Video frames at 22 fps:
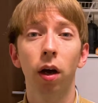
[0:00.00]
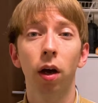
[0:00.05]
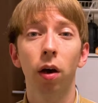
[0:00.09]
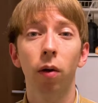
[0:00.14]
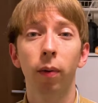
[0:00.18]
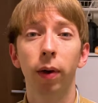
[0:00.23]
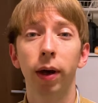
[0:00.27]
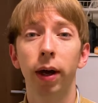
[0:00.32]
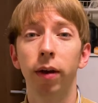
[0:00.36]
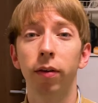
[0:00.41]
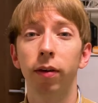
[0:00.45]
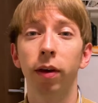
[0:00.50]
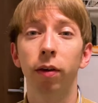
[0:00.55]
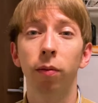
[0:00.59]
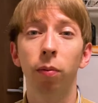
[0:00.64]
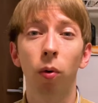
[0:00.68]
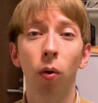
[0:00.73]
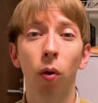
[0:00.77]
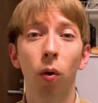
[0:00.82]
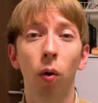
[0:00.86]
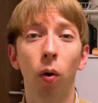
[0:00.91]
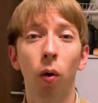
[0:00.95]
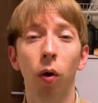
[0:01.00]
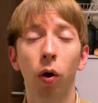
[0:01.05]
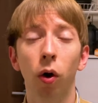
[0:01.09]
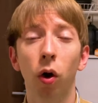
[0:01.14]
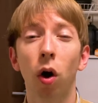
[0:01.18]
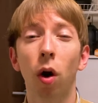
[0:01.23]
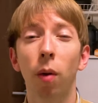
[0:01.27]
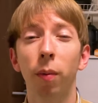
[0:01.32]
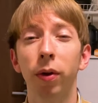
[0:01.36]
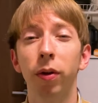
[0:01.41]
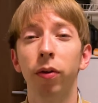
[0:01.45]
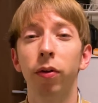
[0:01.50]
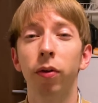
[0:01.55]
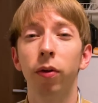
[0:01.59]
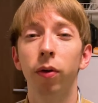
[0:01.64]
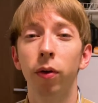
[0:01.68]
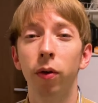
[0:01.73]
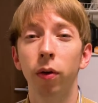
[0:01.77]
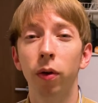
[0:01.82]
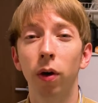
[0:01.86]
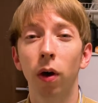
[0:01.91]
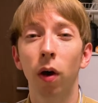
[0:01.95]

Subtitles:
which is more common to